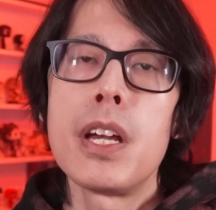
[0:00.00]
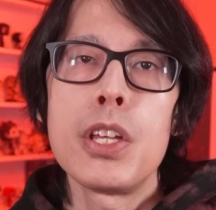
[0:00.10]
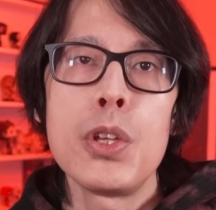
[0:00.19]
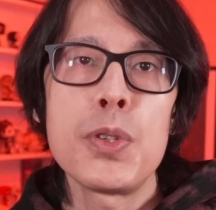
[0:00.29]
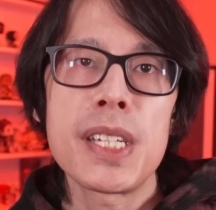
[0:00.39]

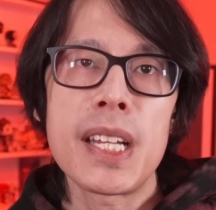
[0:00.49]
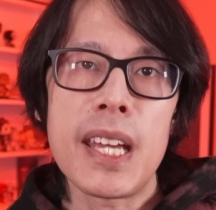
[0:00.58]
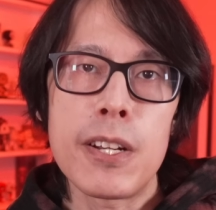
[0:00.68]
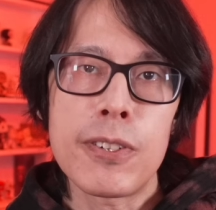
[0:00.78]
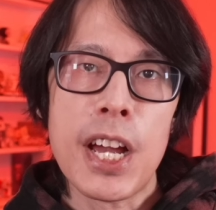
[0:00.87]
using an
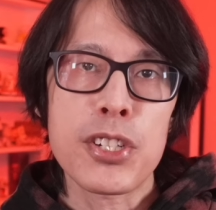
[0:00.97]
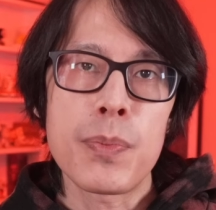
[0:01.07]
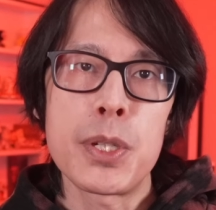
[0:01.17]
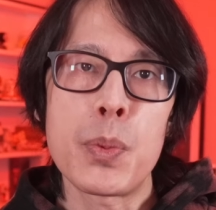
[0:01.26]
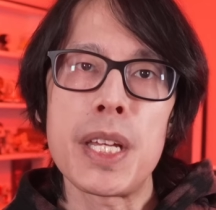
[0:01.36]
interaction
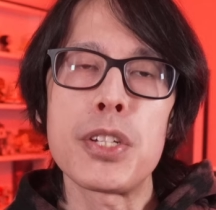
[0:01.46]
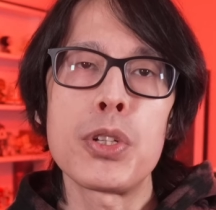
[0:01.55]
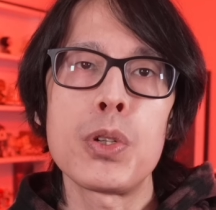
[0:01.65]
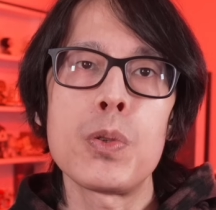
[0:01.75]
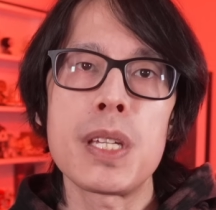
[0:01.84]
between
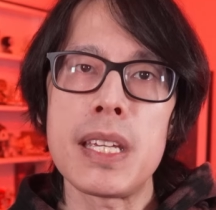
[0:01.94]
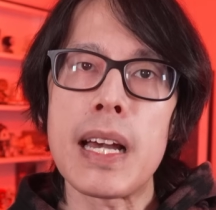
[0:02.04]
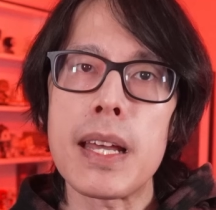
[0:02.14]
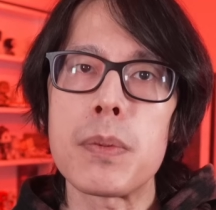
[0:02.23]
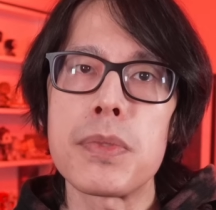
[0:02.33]
two key
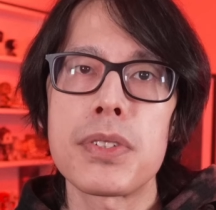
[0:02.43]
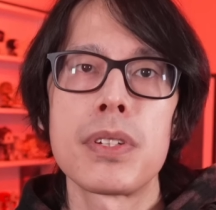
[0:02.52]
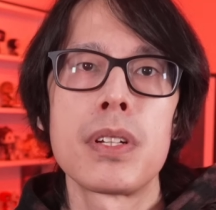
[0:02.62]
items.